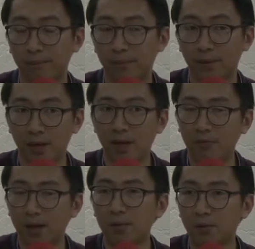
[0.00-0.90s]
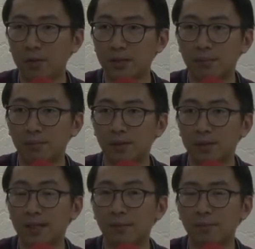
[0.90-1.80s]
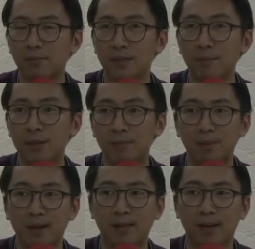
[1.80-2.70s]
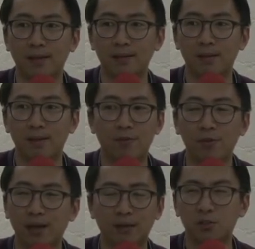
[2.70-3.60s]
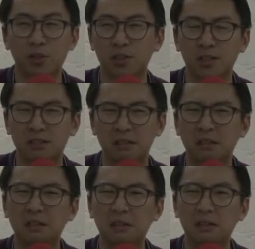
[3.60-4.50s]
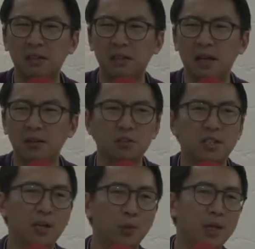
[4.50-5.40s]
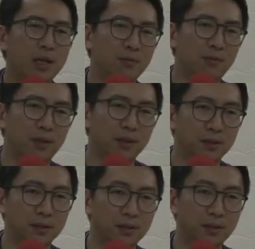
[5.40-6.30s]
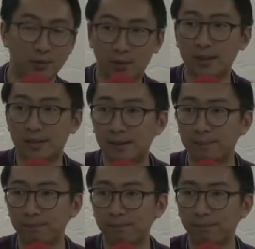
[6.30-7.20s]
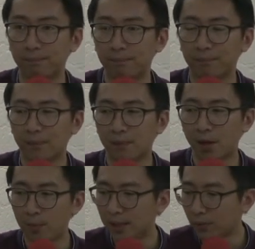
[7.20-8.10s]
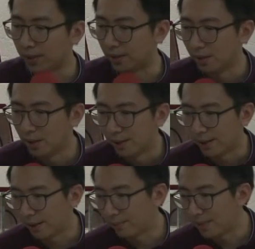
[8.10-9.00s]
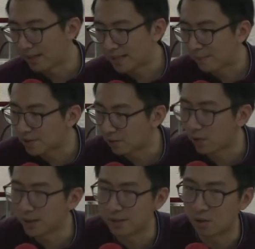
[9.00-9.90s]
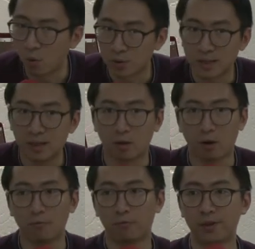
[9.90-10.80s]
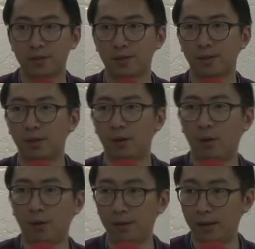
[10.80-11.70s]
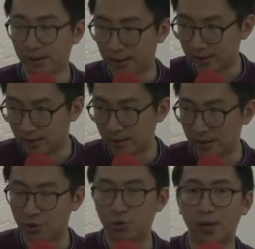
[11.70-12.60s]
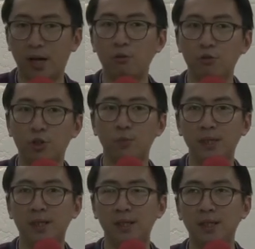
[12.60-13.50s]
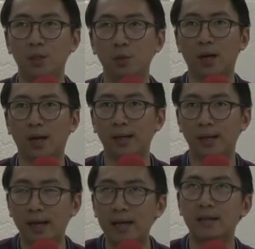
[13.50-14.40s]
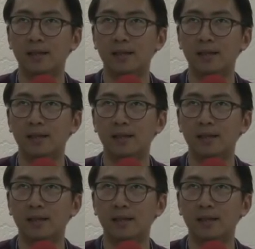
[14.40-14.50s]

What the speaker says: I have come across some people like that. They feel that church they're not genuine love. That's what they say. Oh, by the way, the Assemblies of God is hosting a conference on this issue, LGBTQIA,